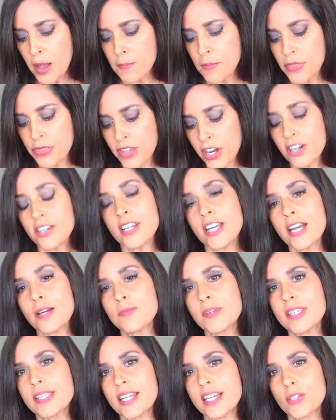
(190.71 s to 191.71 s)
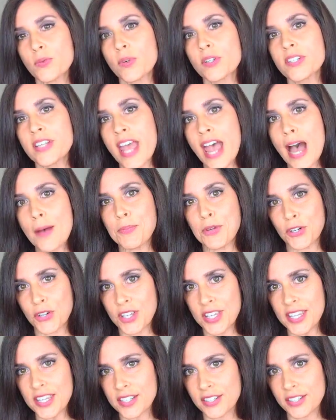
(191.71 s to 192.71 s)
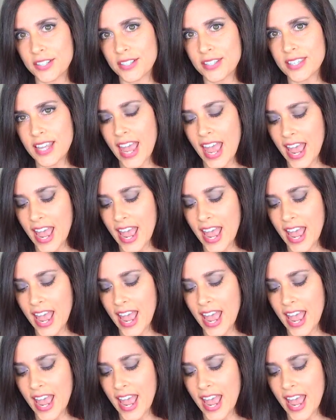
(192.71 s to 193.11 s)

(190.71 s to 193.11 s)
But their dam is stakes winner Tap Your Heels.